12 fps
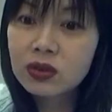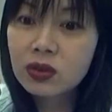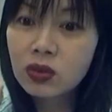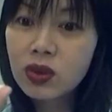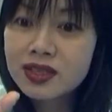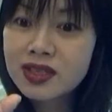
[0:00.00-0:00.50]

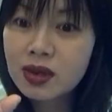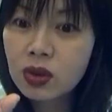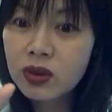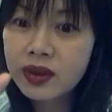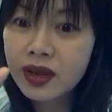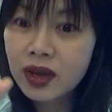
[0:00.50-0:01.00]
once
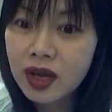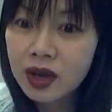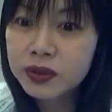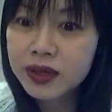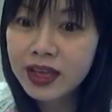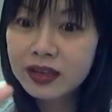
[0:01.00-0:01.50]
they
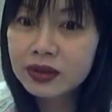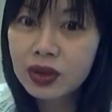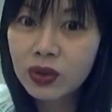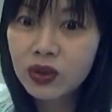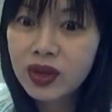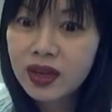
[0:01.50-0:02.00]

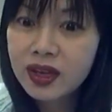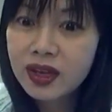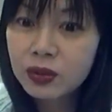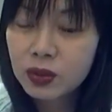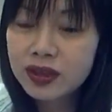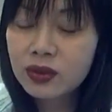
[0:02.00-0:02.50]
handle,
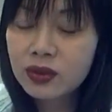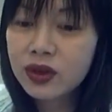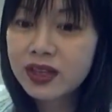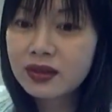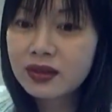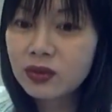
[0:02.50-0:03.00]
and
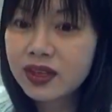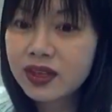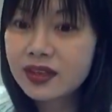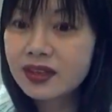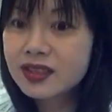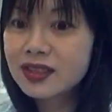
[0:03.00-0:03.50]

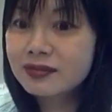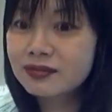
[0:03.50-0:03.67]
when this.